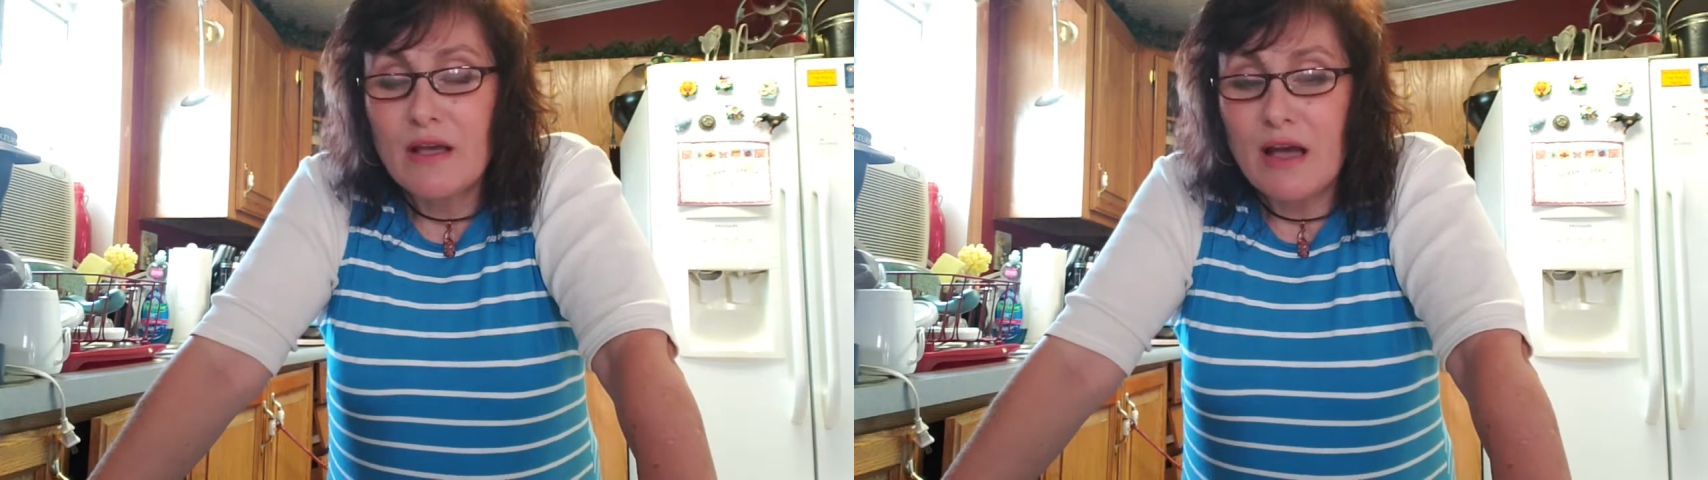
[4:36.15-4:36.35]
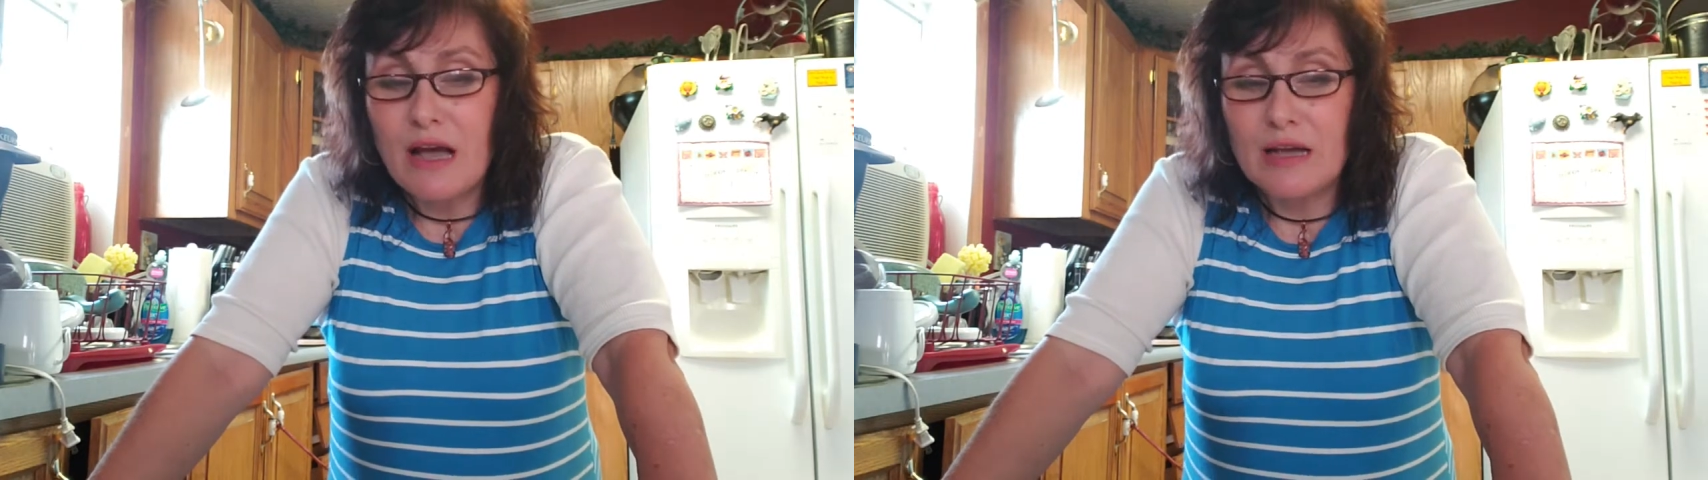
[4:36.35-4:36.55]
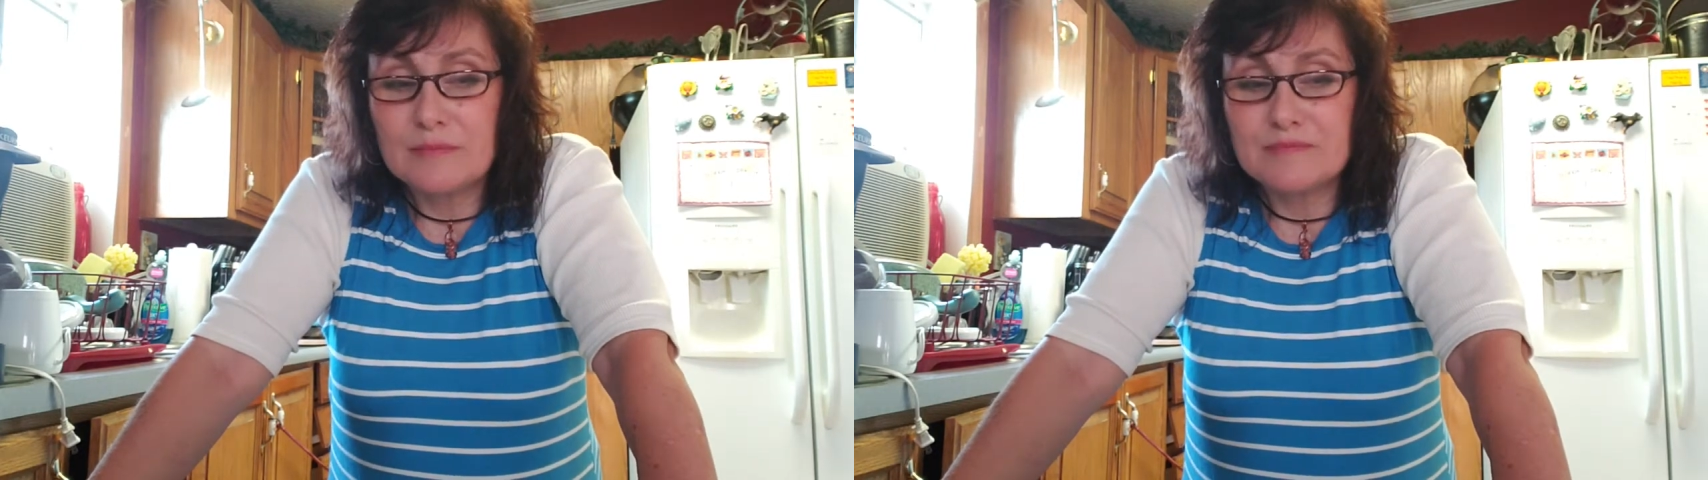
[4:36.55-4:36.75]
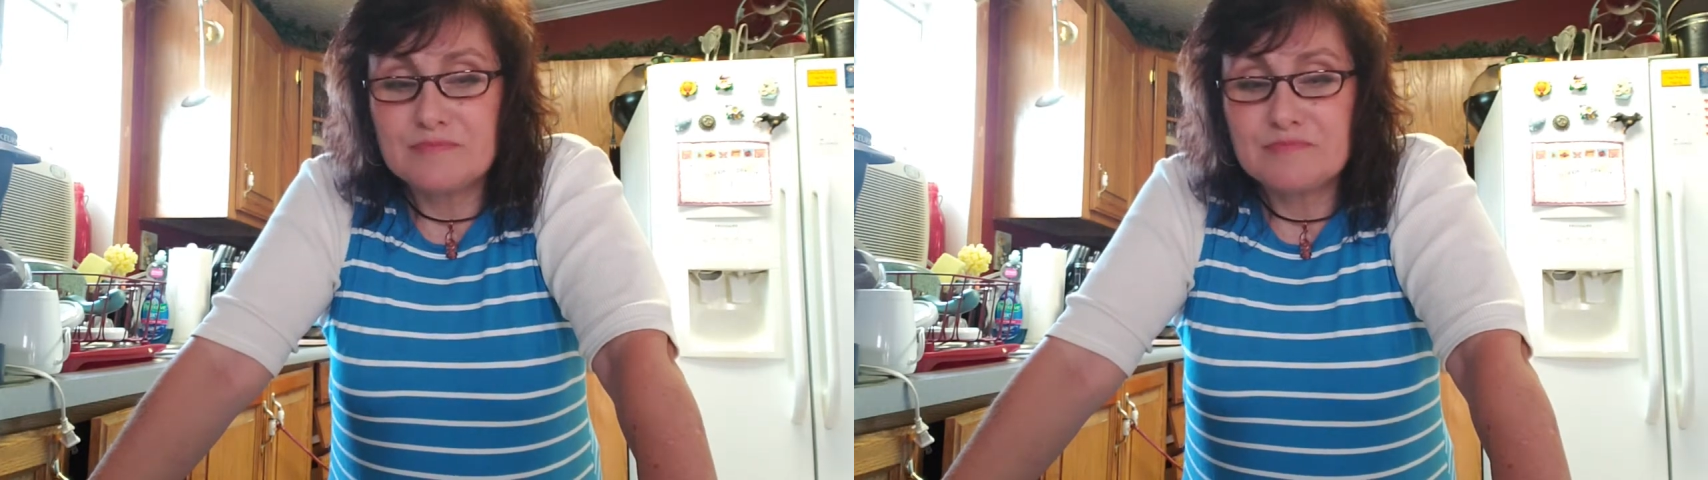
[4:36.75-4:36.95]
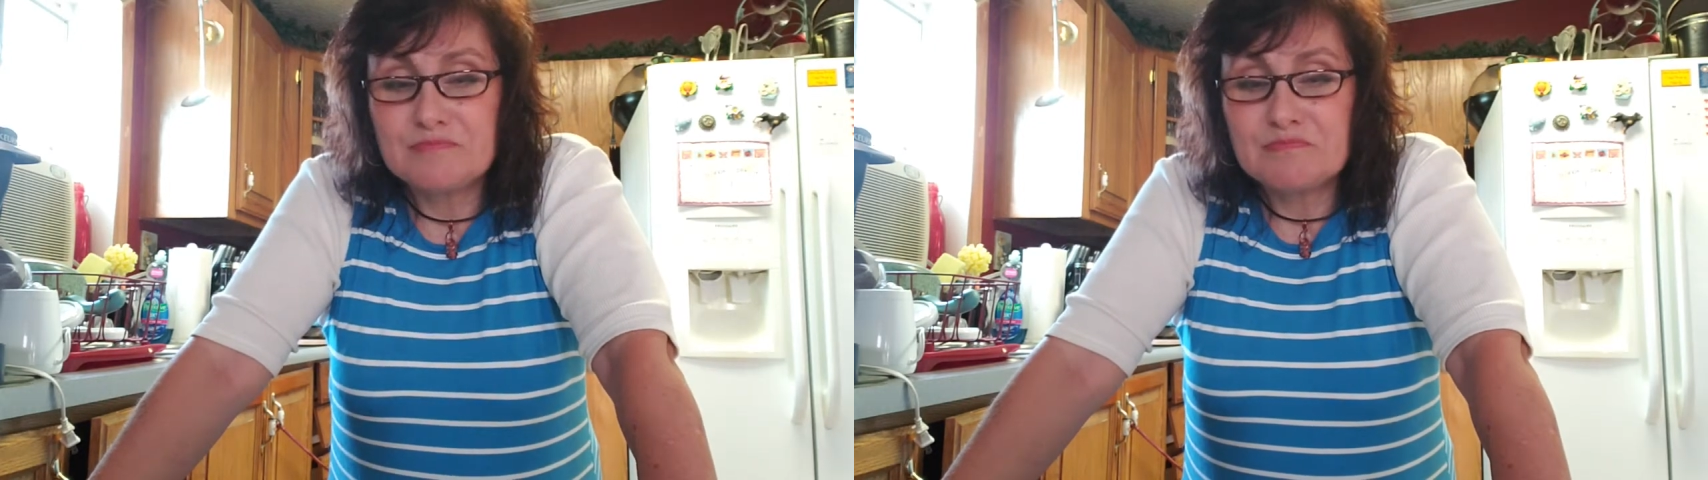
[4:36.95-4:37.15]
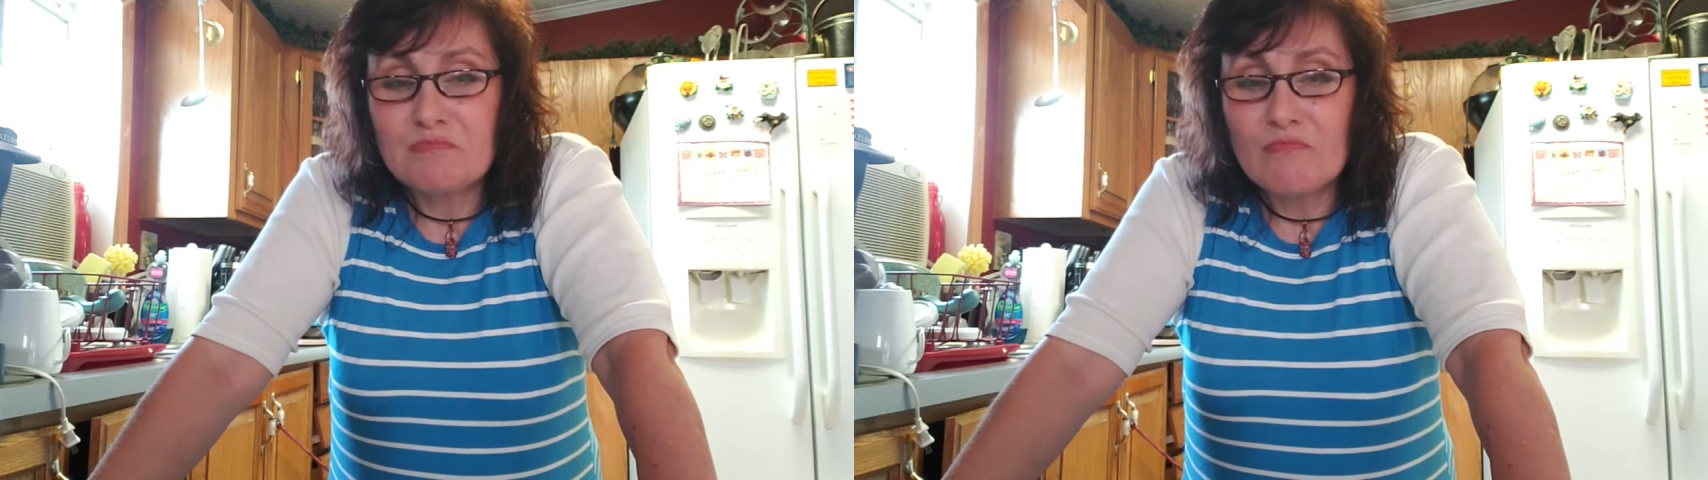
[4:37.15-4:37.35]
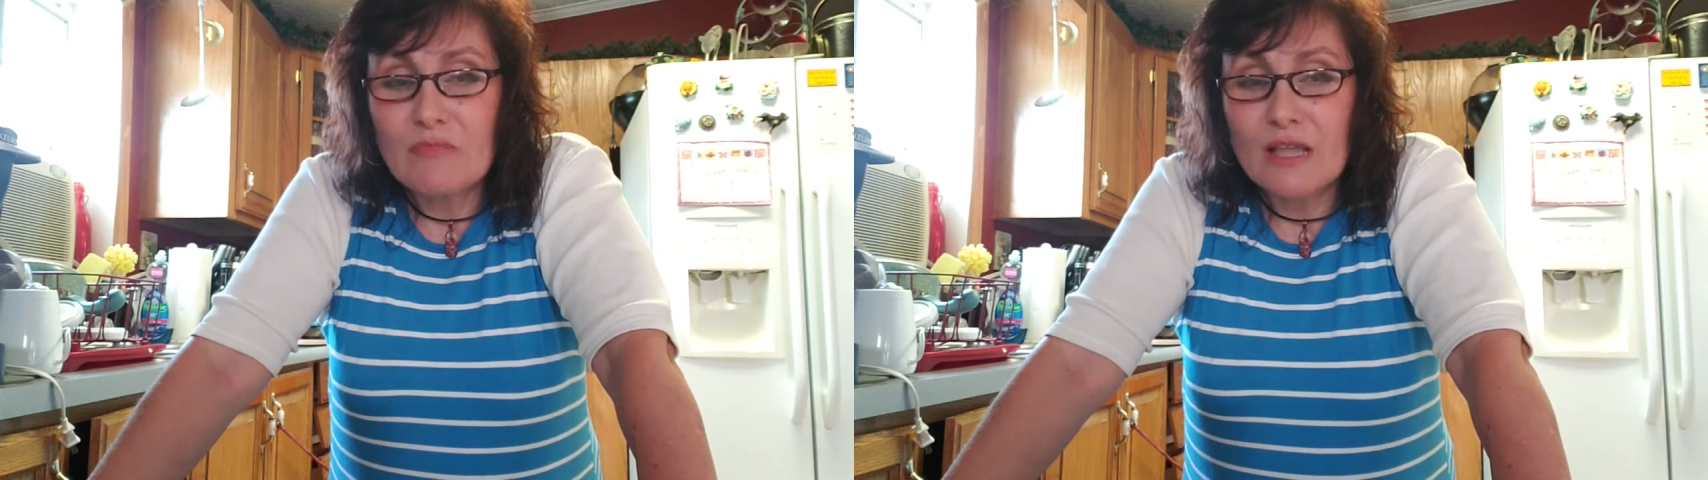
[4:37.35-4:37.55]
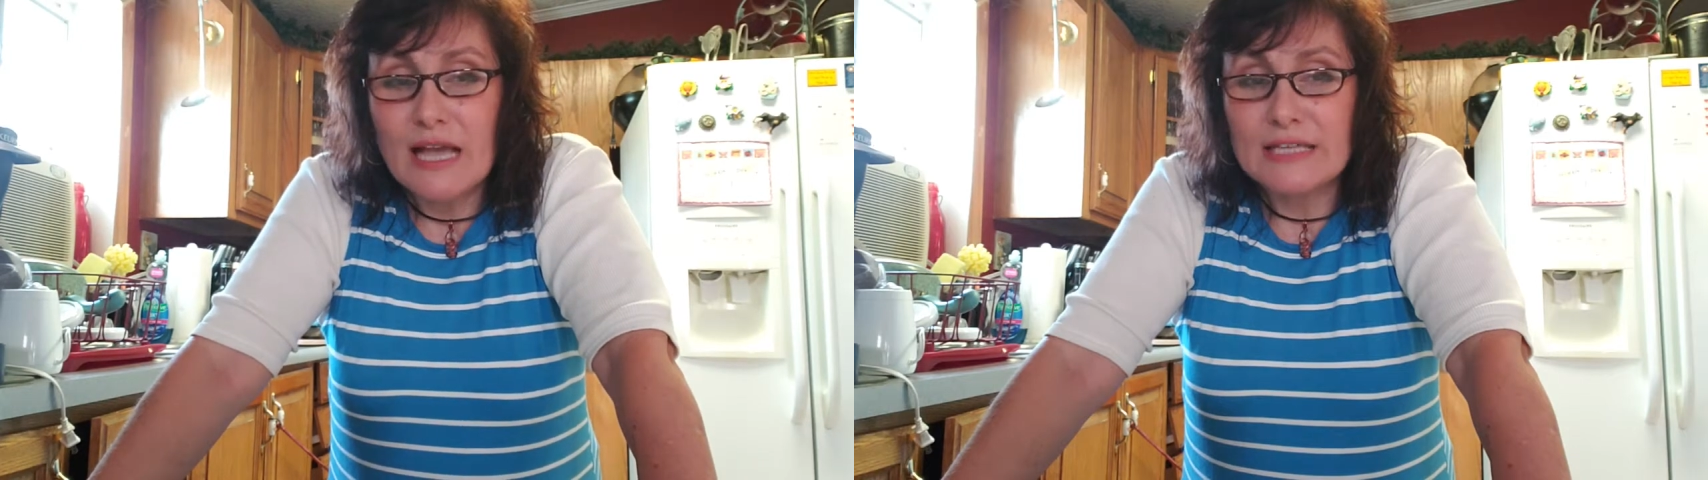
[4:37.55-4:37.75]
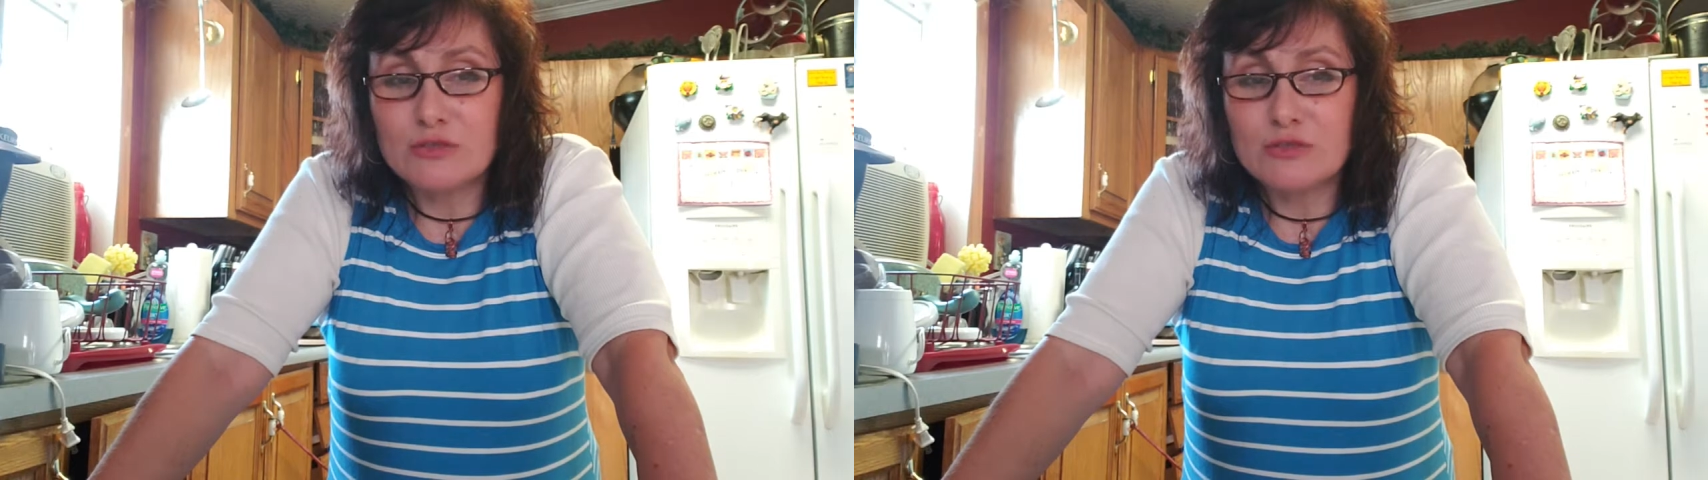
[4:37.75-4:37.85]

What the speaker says: I